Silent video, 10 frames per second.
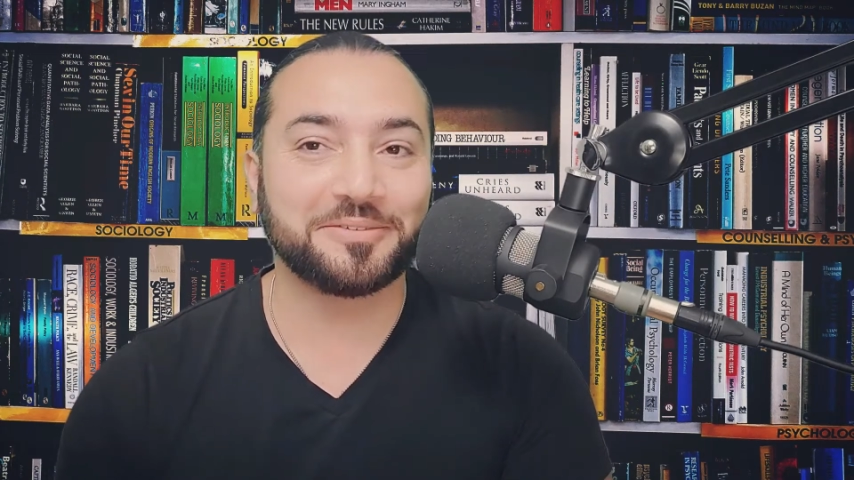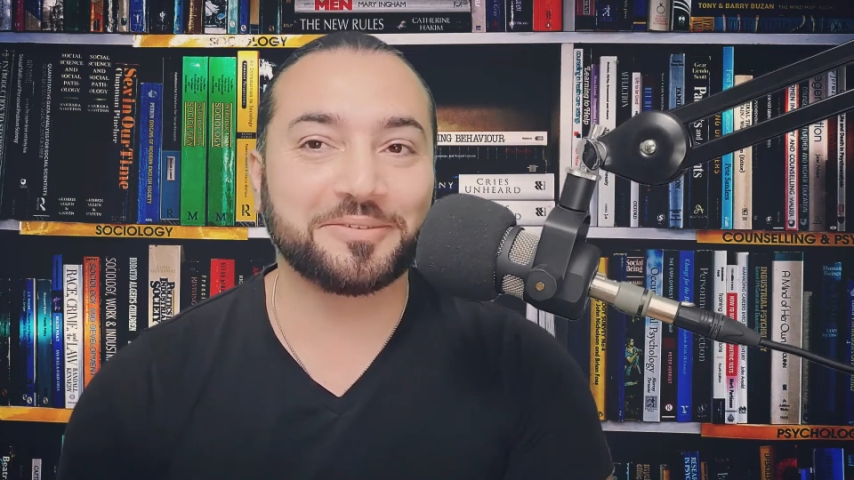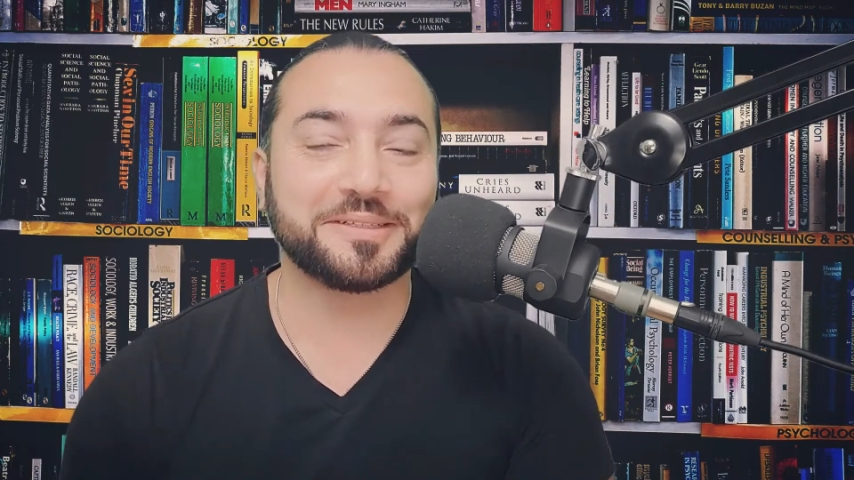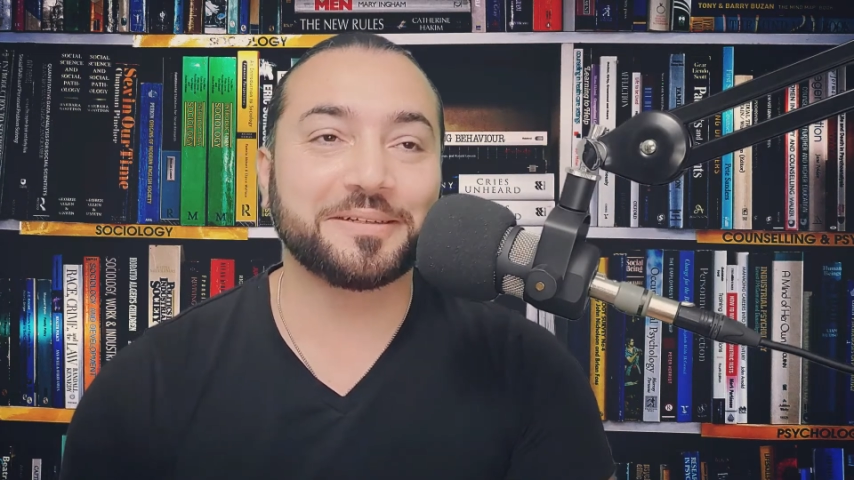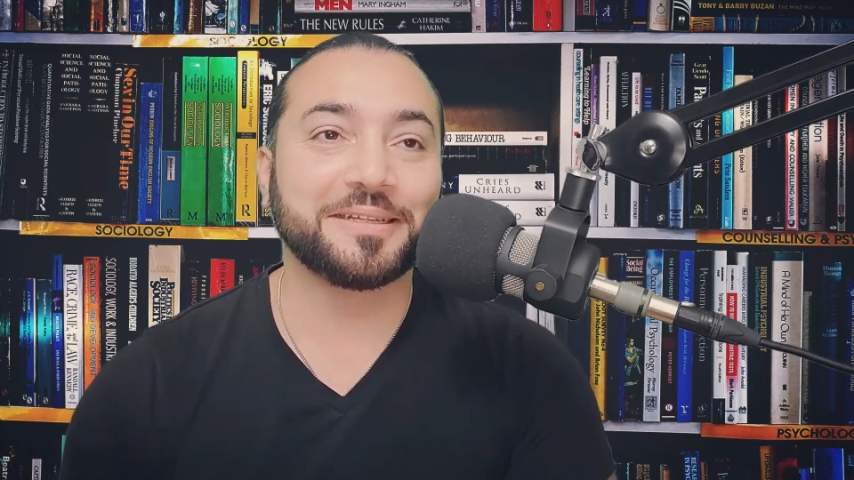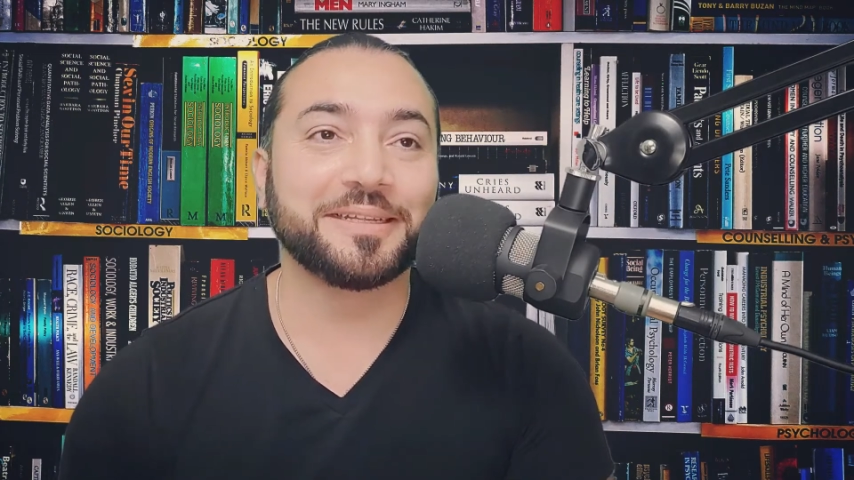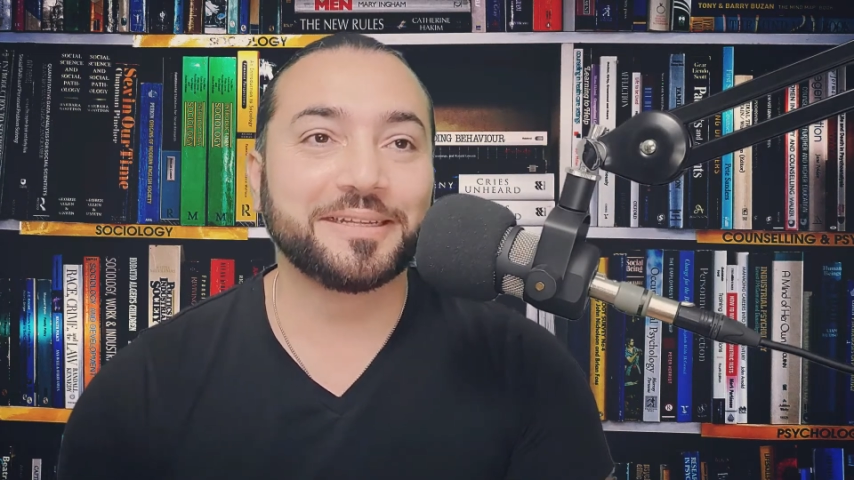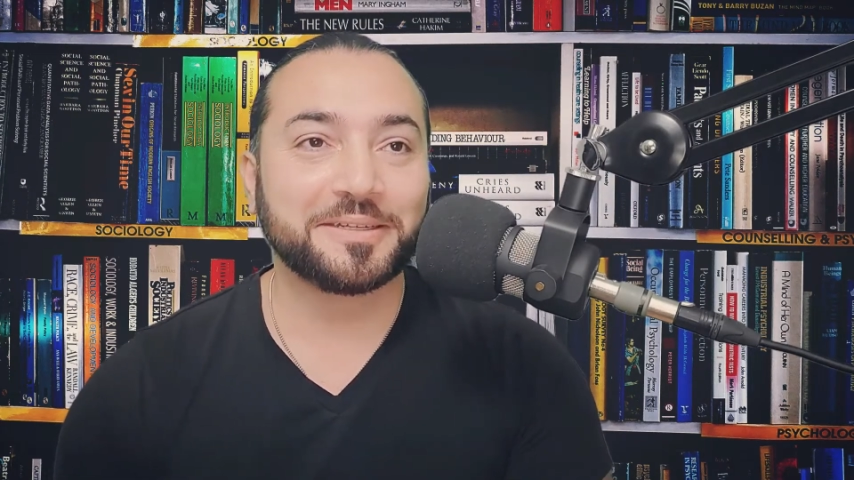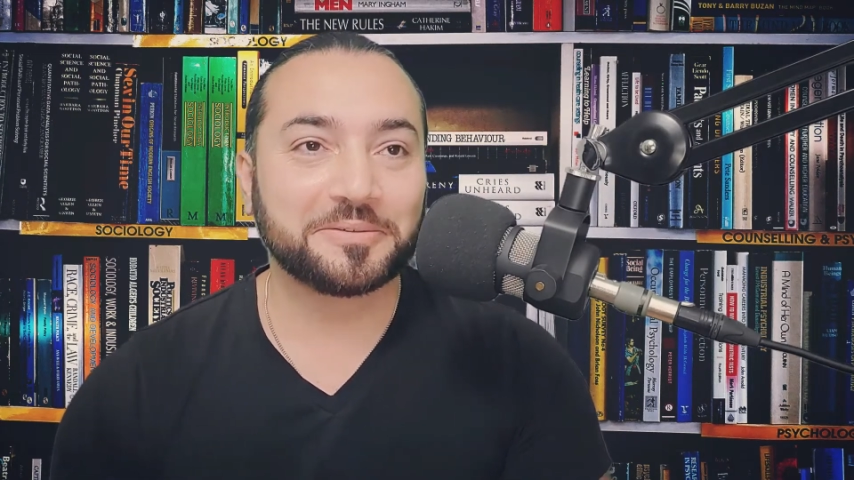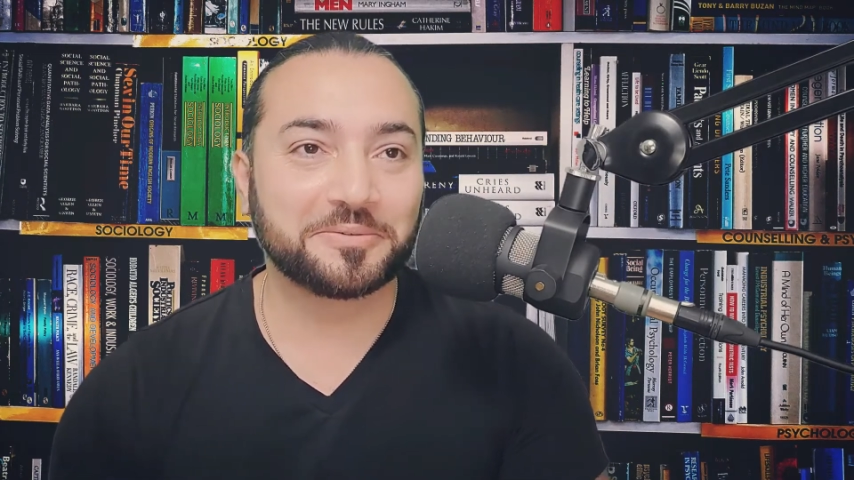feel
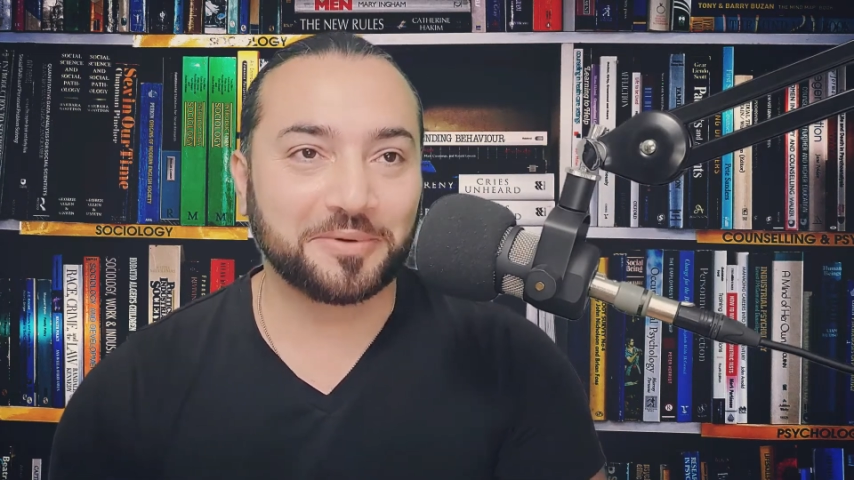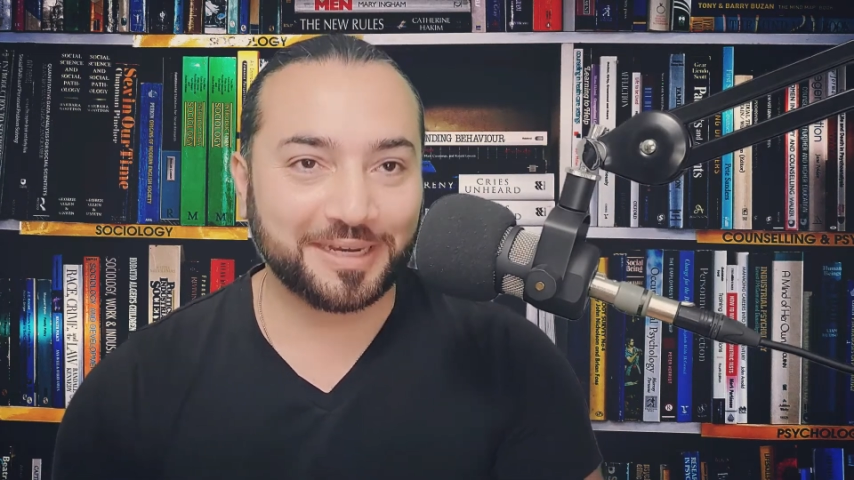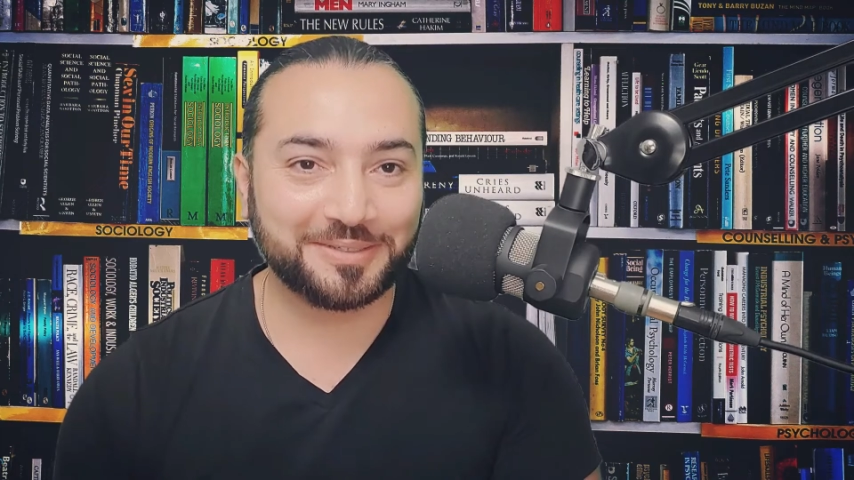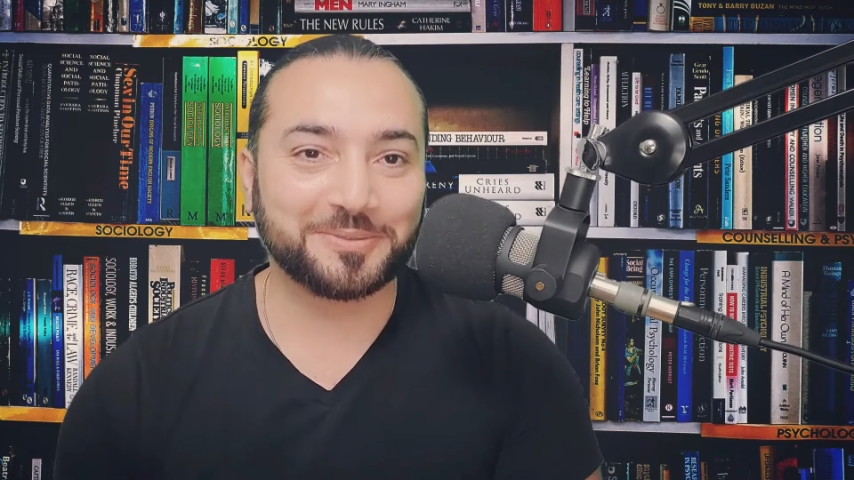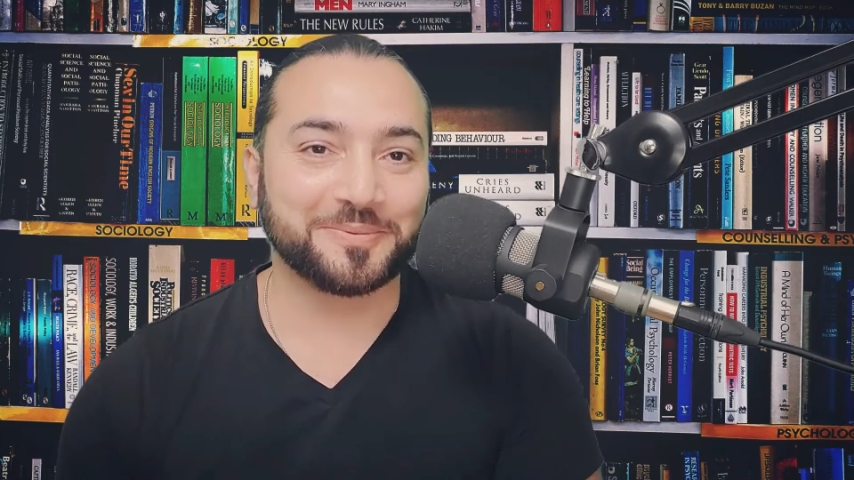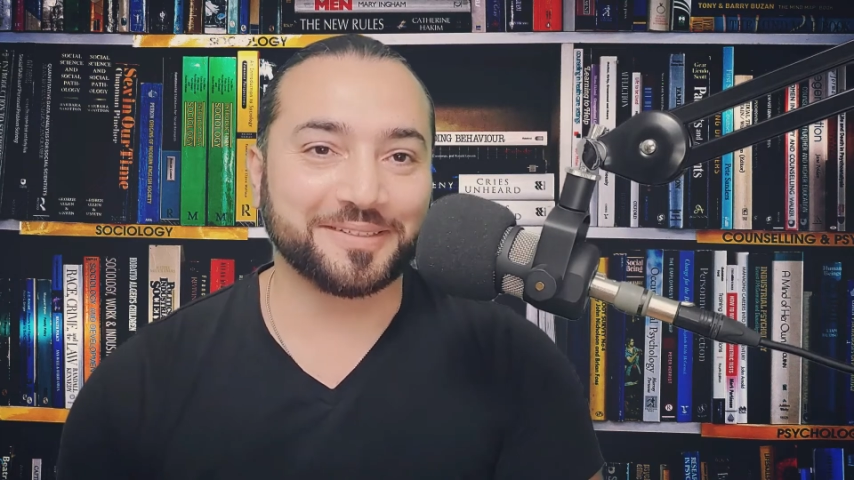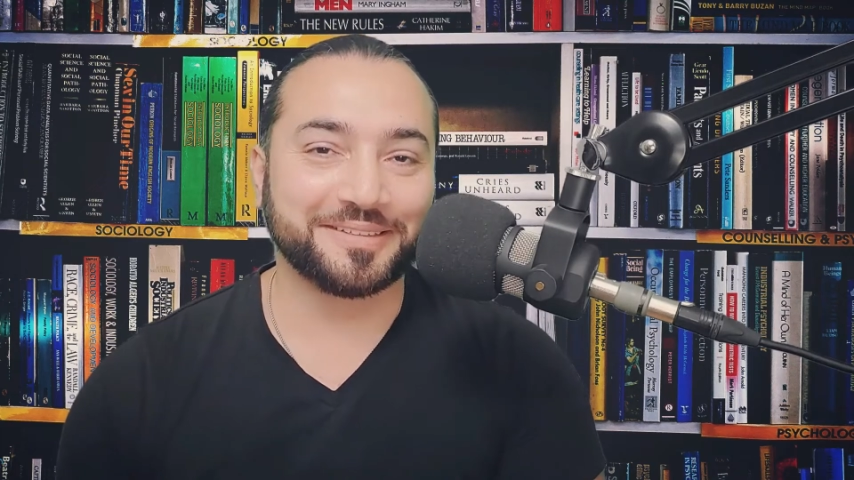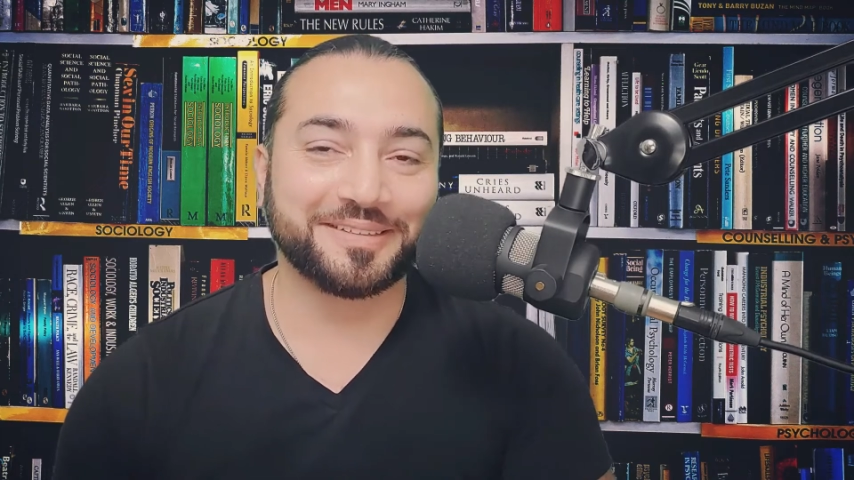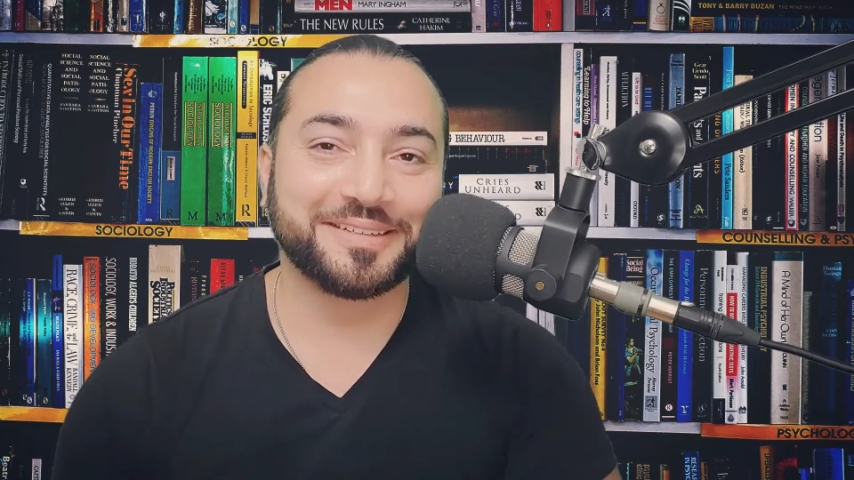wide open.